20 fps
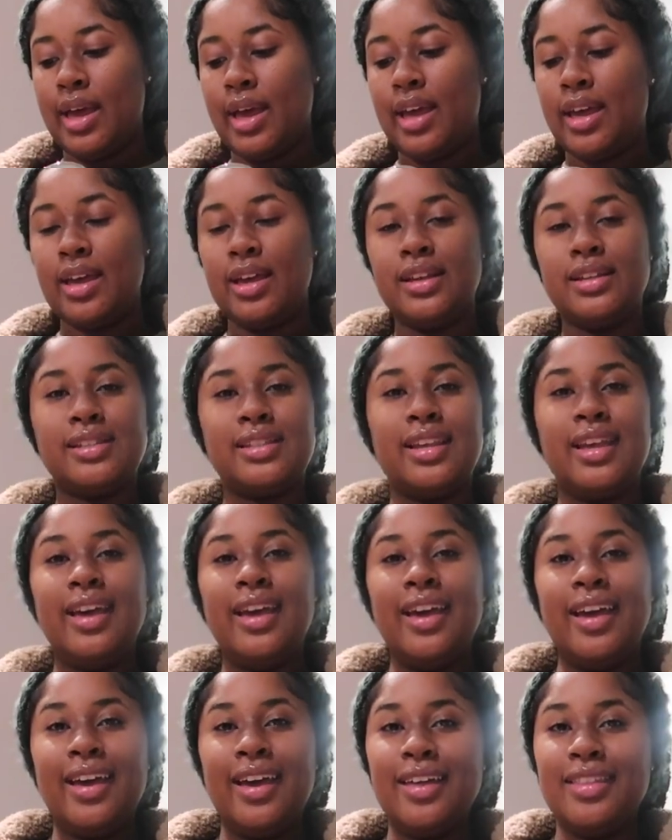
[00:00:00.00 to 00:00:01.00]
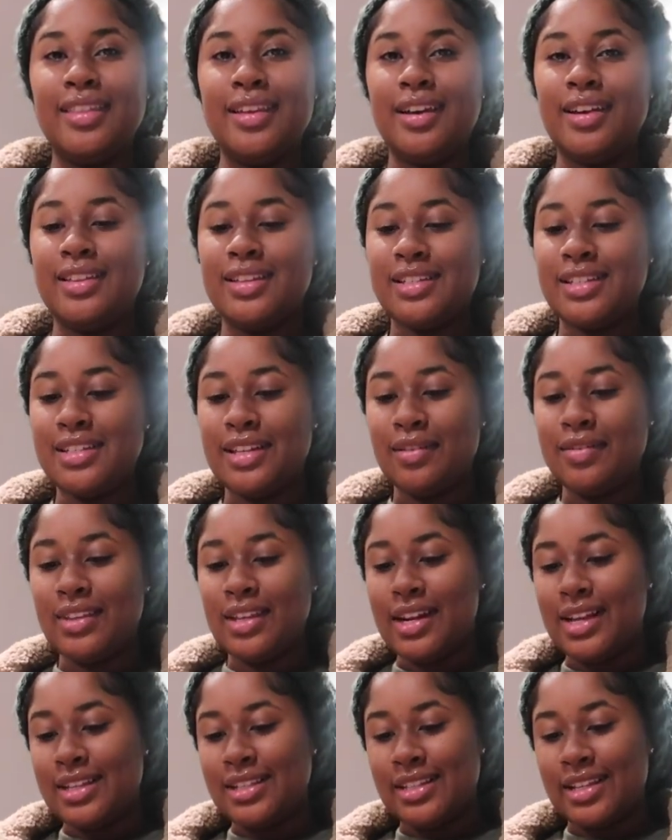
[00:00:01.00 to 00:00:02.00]
bags and the other stuff
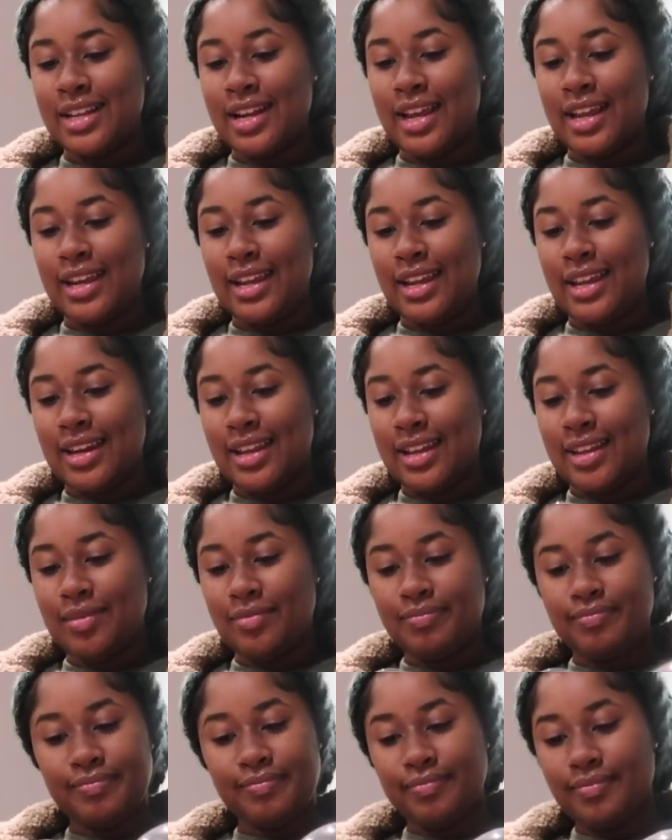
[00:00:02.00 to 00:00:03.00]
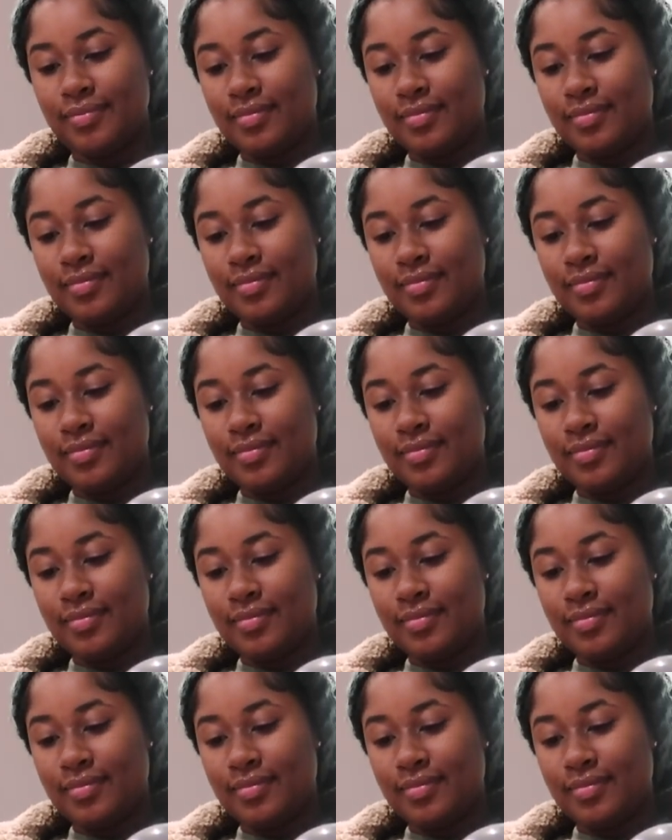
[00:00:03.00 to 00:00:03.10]
that I said I needed.